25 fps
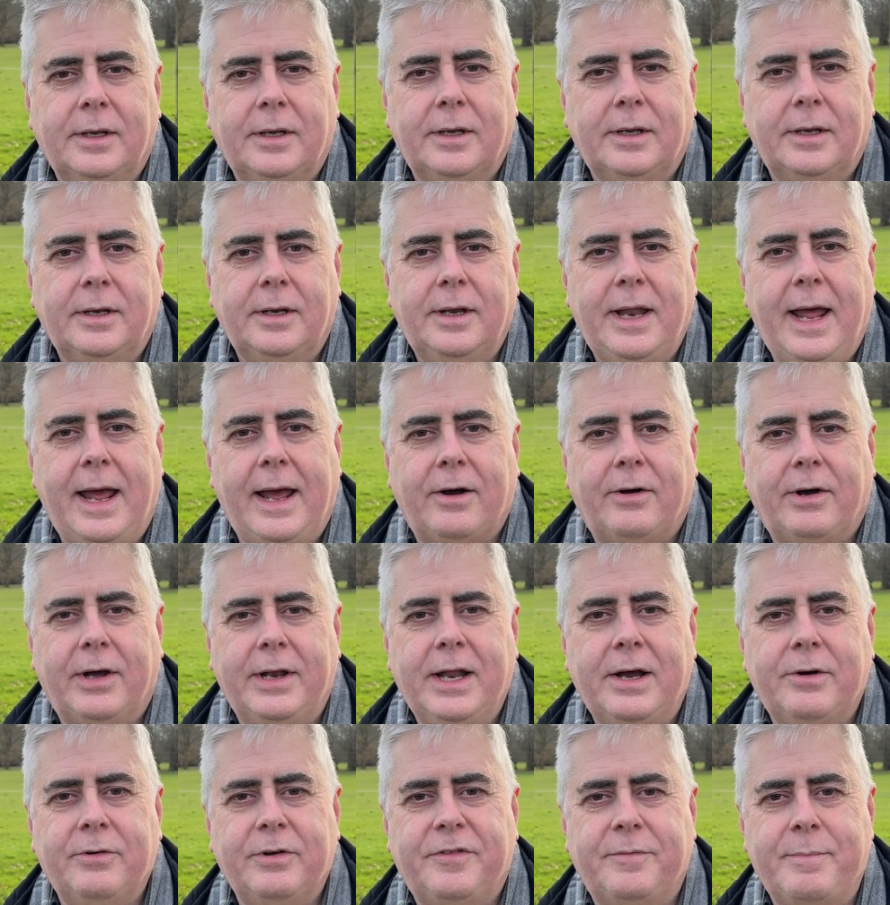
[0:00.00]
Now, I
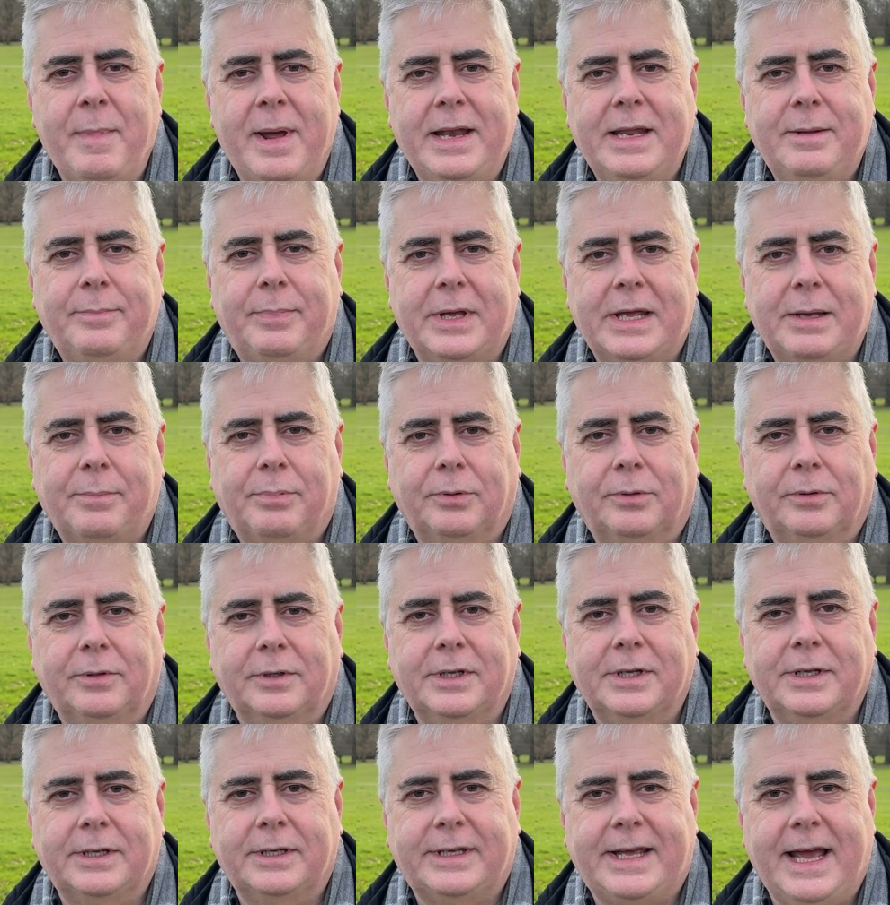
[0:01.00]
know with many
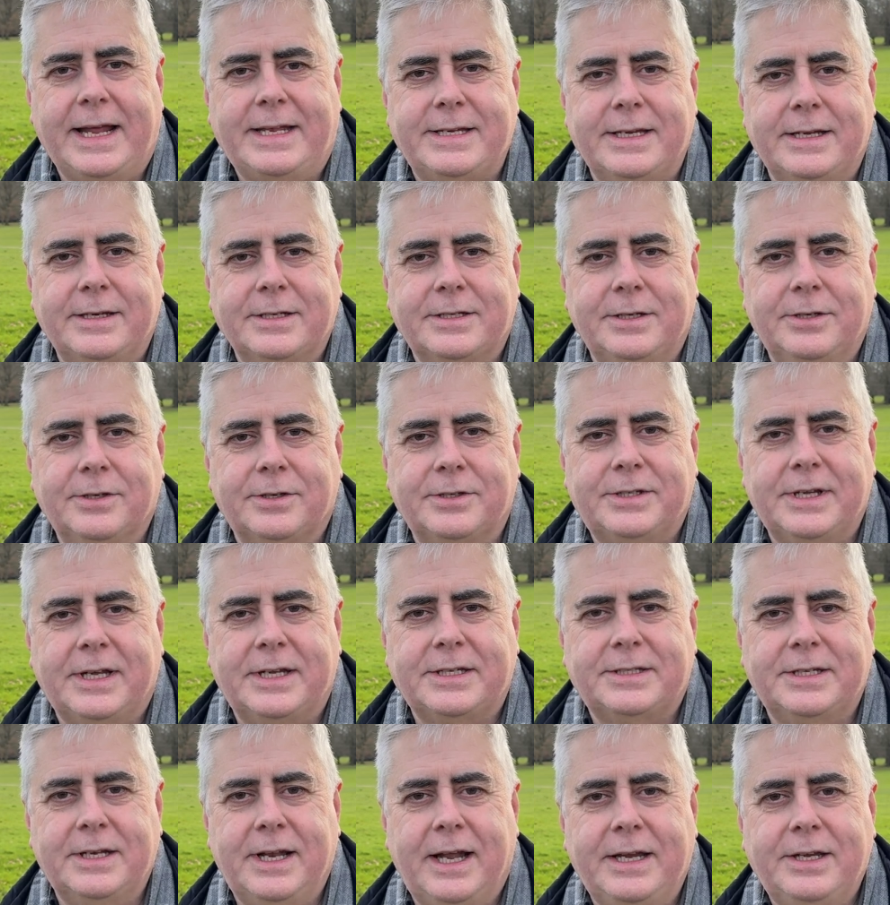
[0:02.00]
people, getting to your
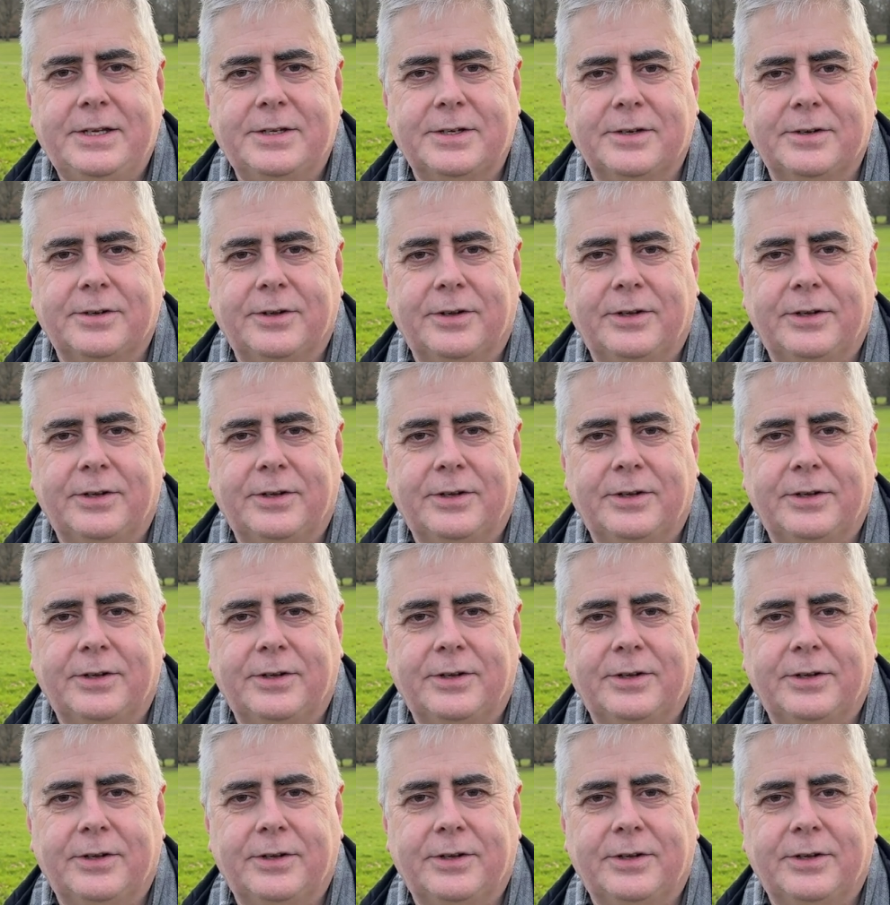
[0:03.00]
destination on